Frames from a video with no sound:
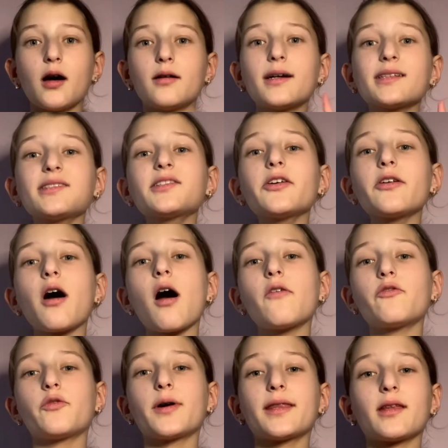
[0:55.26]
Let's start
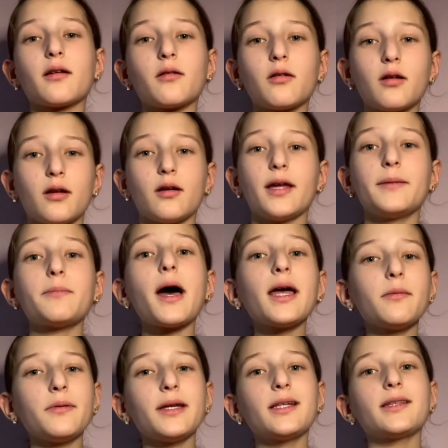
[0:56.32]
off with, in
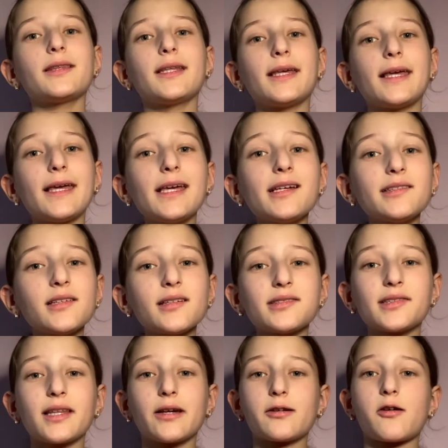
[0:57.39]
my opinion, the
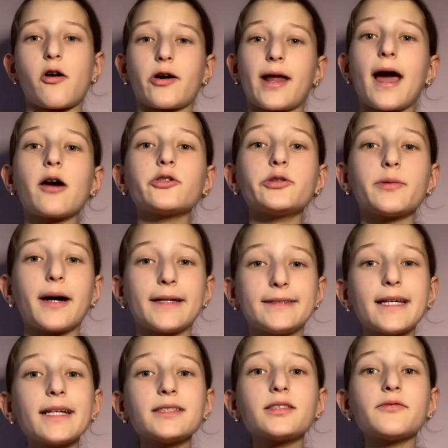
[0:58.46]
easiest thing on how to
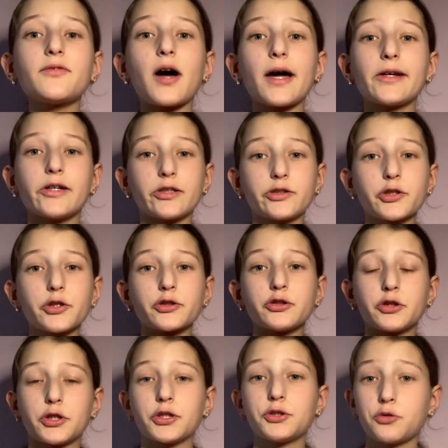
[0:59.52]
identify a turtle
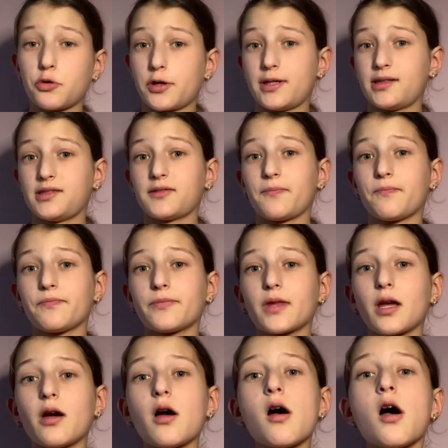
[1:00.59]
or a tortoise.
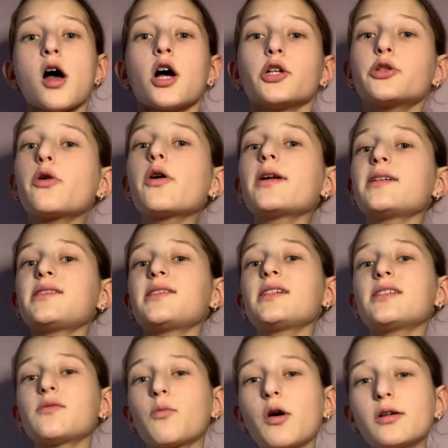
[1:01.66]

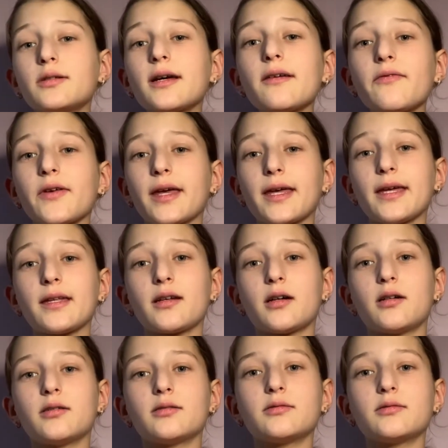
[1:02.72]
Tortoises will live in